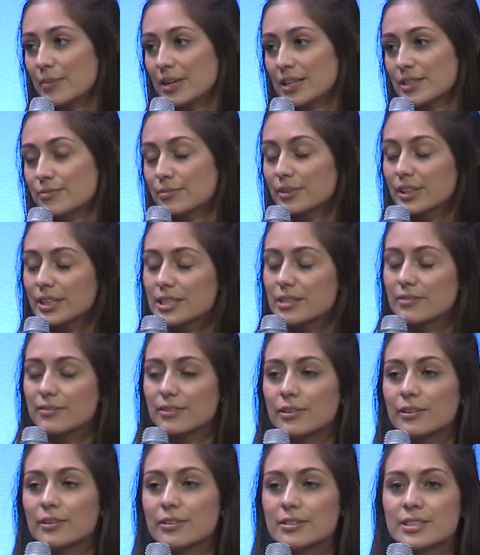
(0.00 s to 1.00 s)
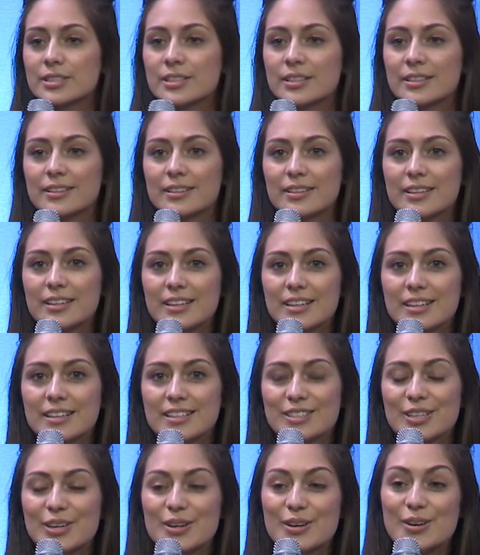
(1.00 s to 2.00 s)
and it's really difficult
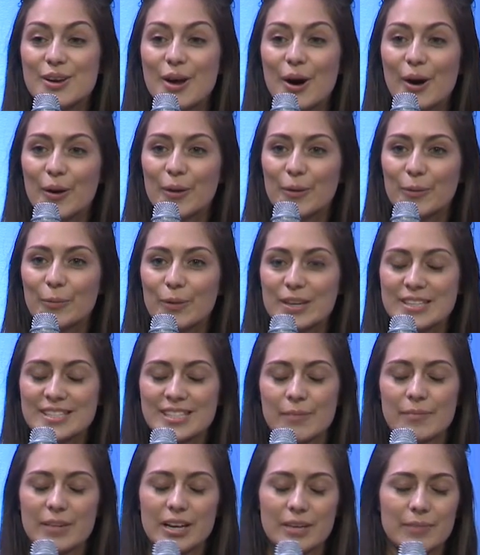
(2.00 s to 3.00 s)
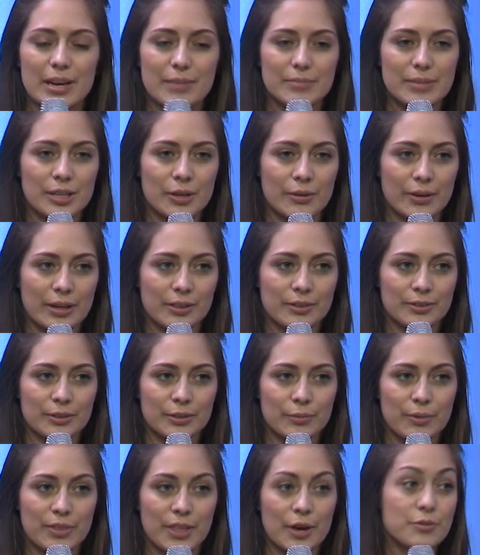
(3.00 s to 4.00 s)
to know what somebody might be going
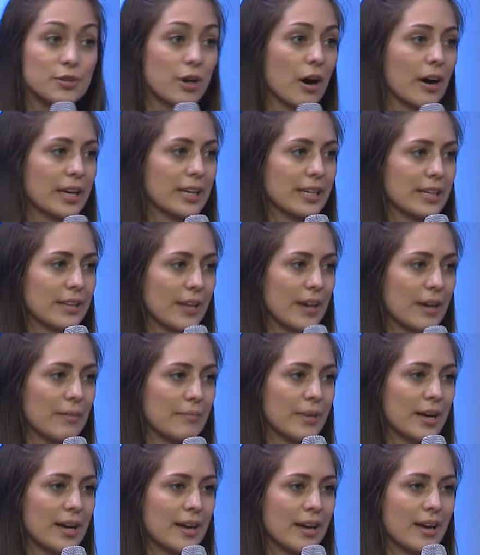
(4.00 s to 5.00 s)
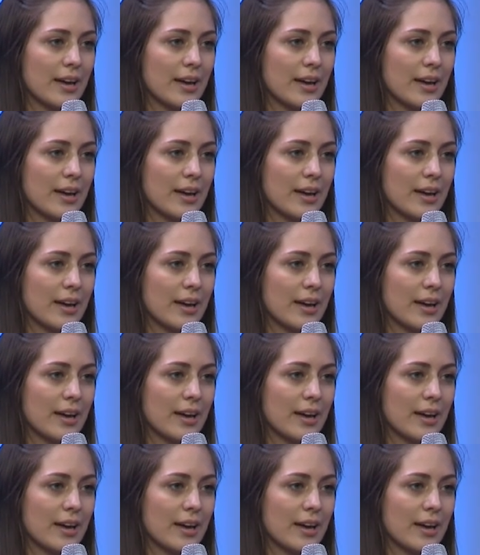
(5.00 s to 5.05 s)
through without talking to them.